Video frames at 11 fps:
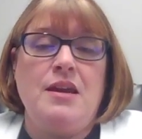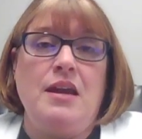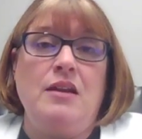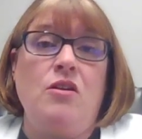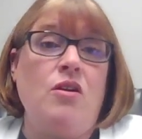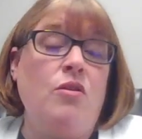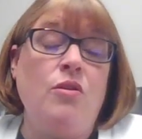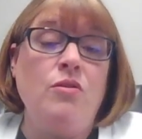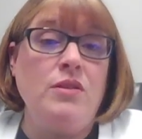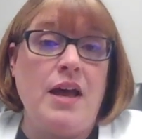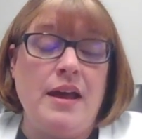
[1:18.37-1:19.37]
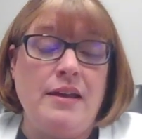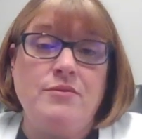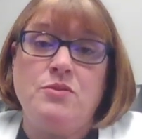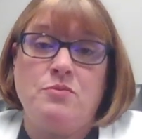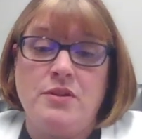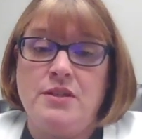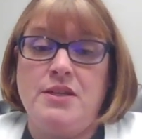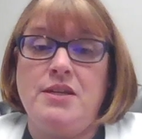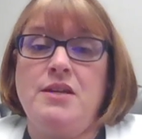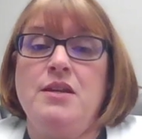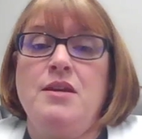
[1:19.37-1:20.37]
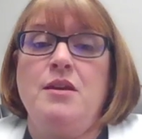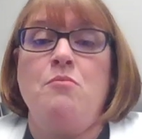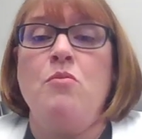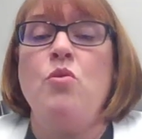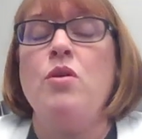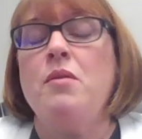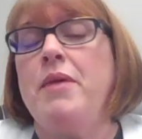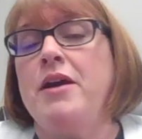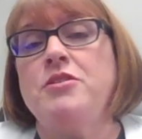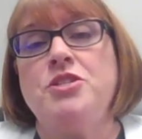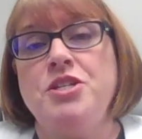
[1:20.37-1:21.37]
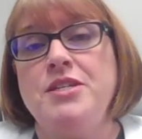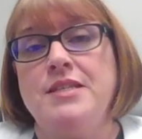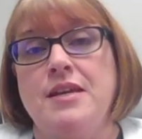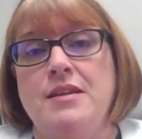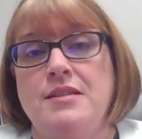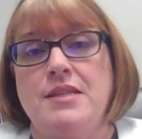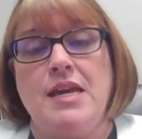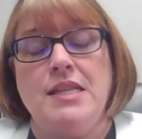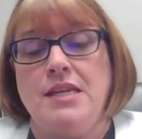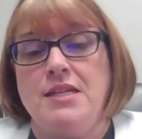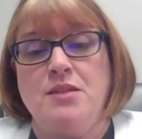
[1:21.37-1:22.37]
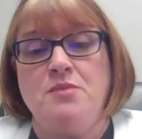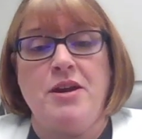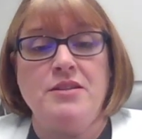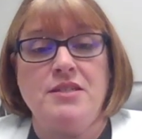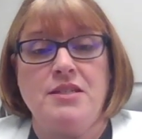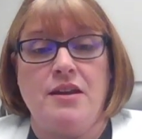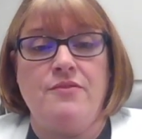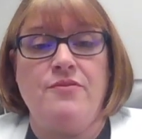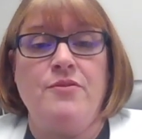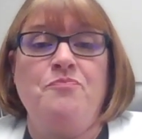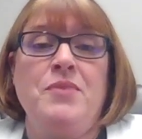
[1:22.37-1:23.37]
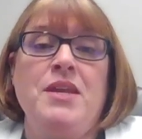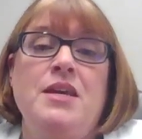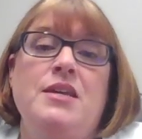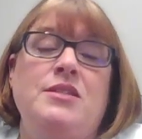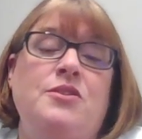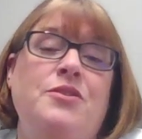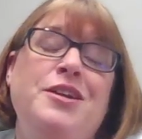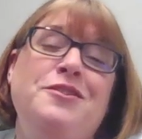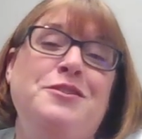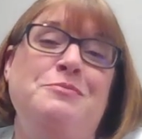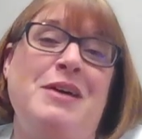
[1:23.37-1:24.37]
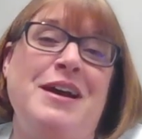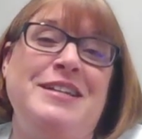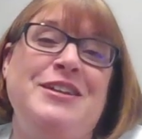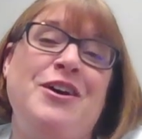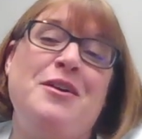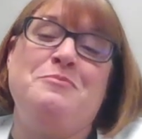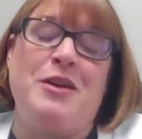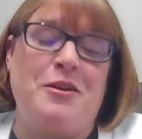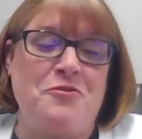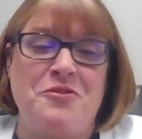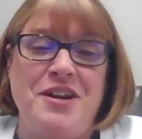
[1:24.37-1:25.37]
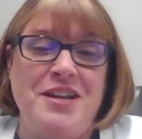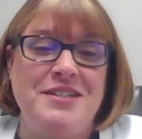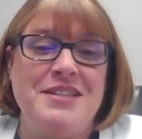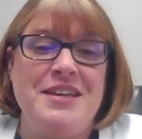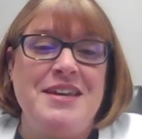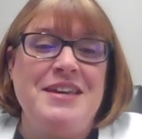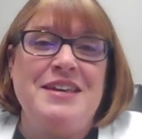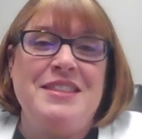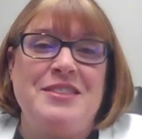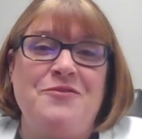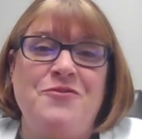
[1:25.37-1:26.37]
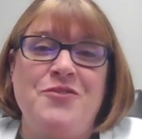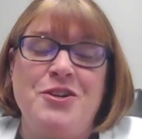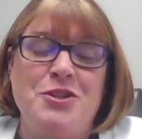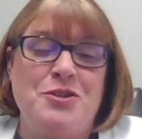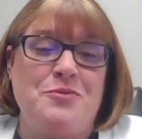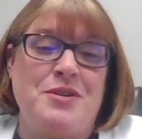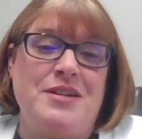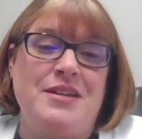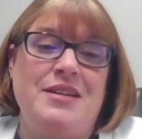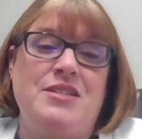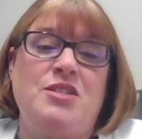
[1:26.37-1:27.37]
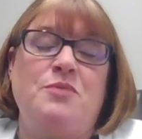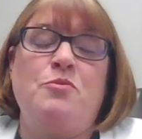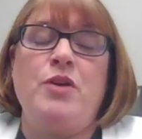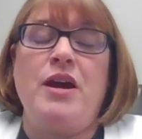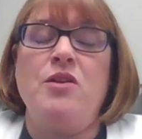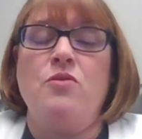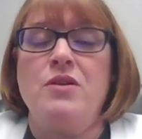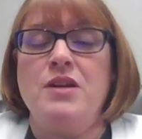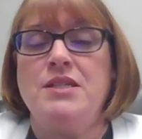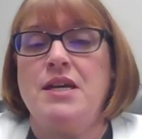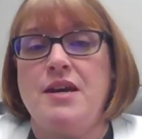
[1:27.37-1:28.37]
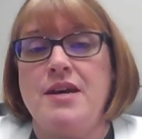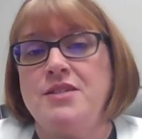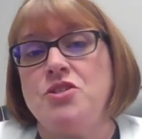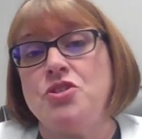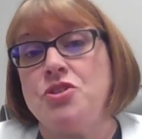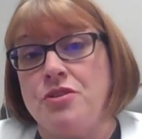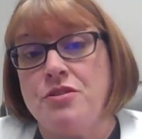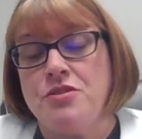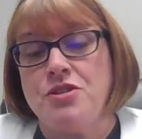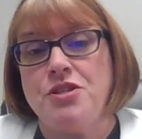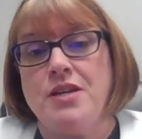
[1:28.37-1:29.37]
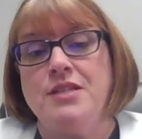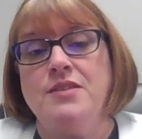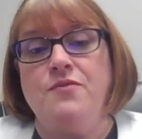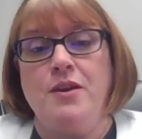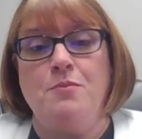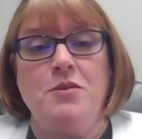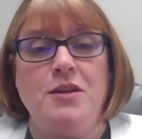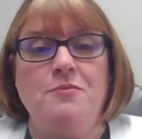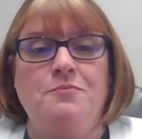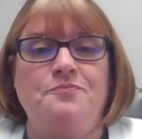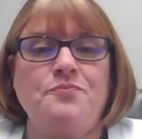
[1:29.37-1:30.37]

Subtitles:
and our whole lives really more about Jesus and less about stuff? So here's my top priorities. The first one is to prioritize church as a family.